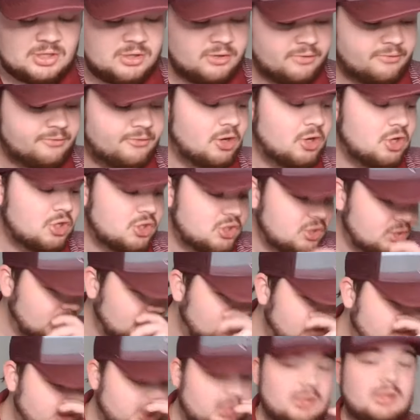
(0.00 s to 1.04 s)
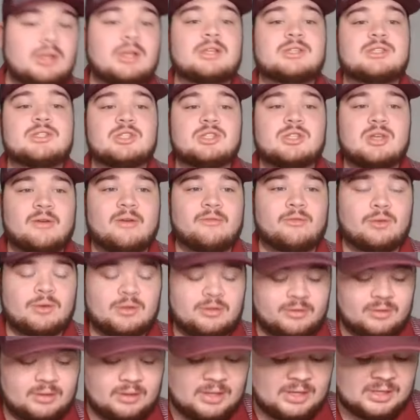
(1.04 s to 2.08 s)
So, first, listen to this offer
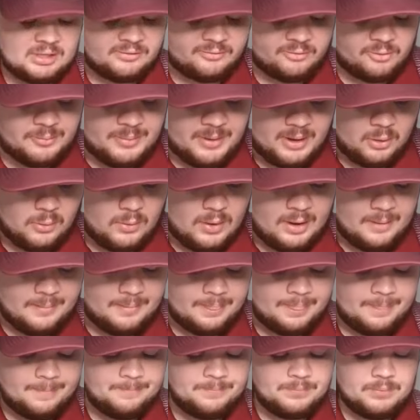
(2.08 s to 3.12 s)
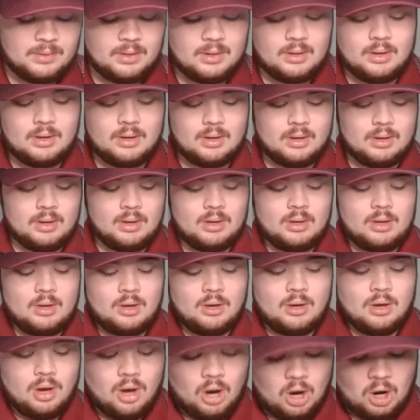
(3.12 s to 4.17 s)
list for Pettaway.
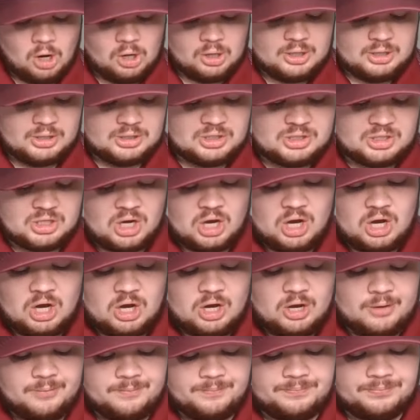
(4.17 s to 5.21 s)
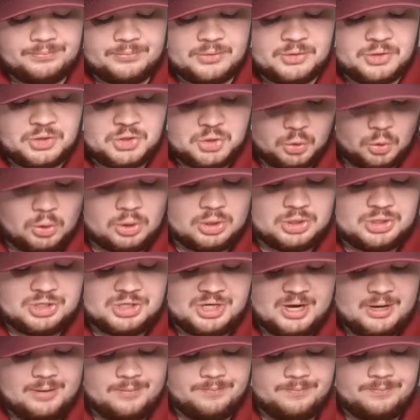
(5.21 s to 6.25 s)
Arkansas,
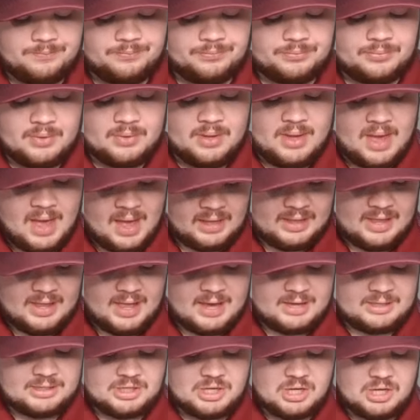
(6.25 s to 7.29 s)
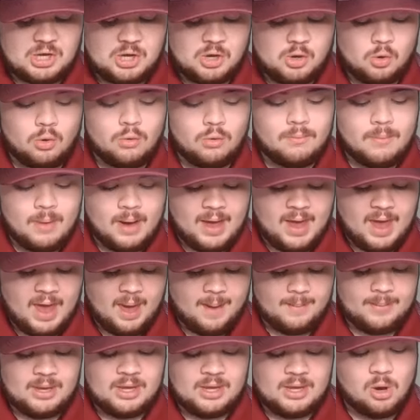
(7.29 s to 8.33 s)
Georgia, LSU,
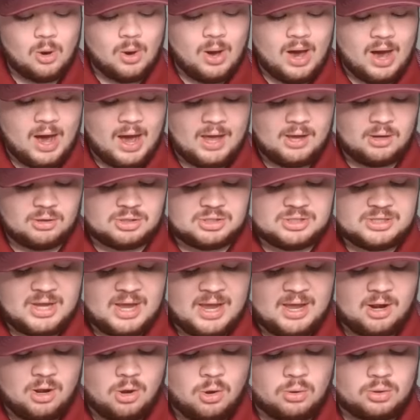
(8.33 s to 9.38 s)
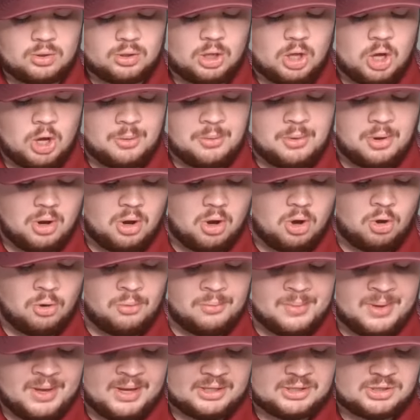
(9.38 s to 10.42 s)
Miami, Ohio State, Oklahoma, Ole
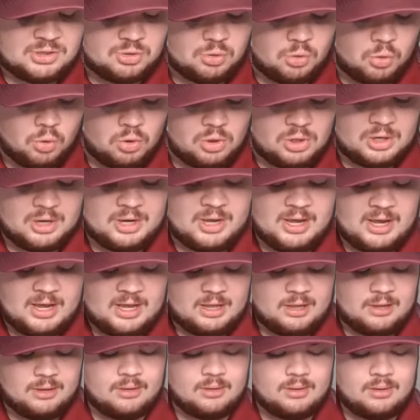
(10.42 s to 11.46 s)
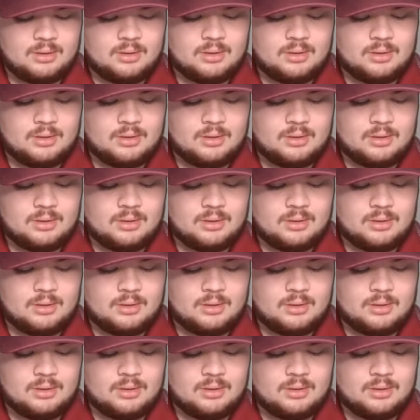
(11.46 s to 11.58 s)
Miss, Oregon.